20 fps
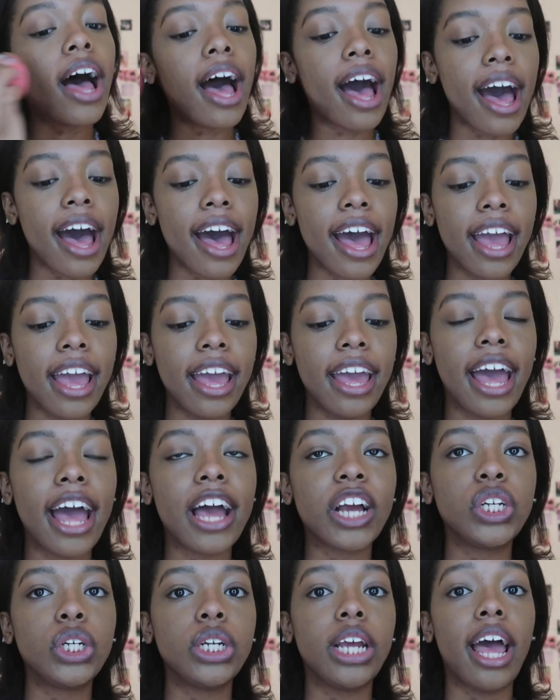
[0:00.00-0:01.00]
I
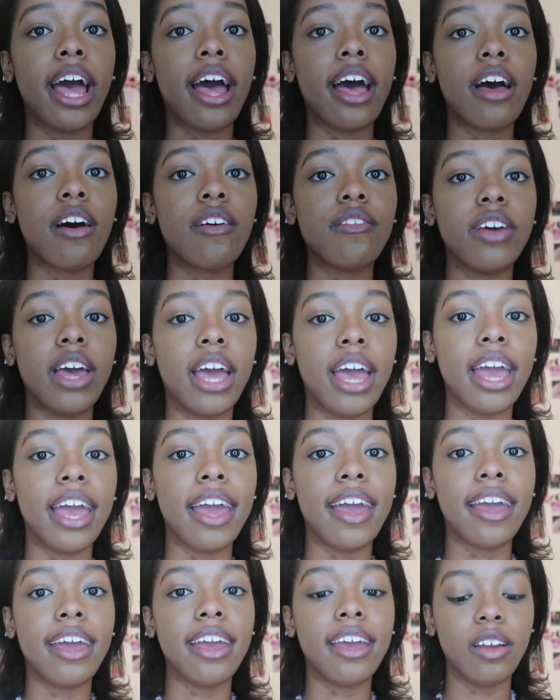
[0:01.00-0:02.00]
actually have
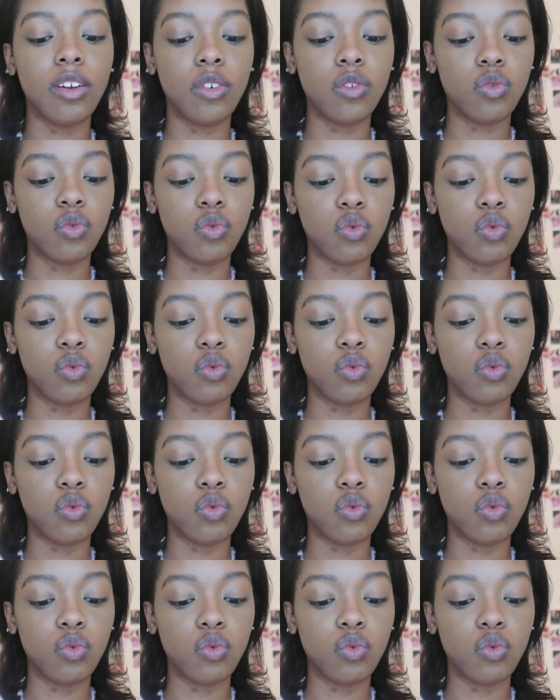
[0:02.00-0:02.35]
a